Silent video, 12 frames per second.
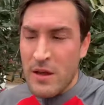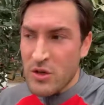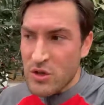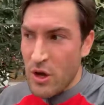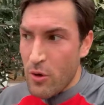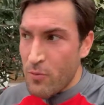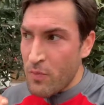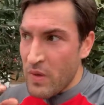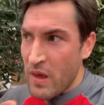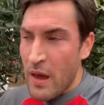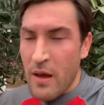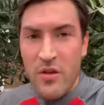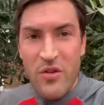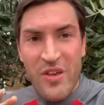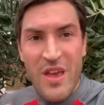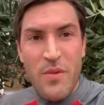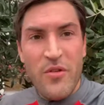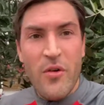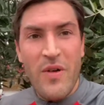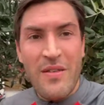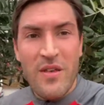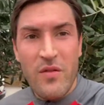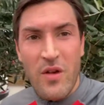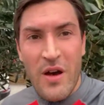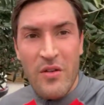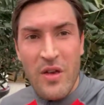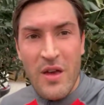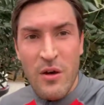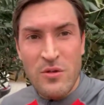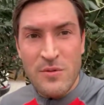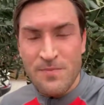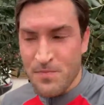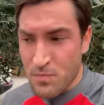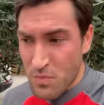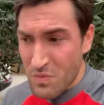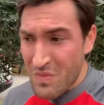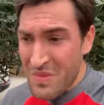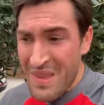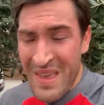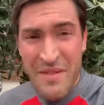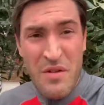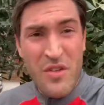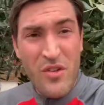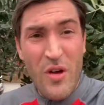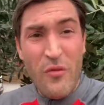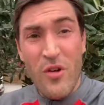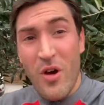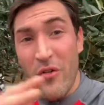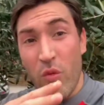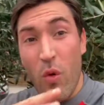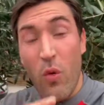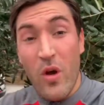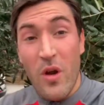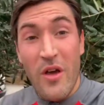So yeah, just keep yourself active, guys and girls. Even if it's going for a nice walk, a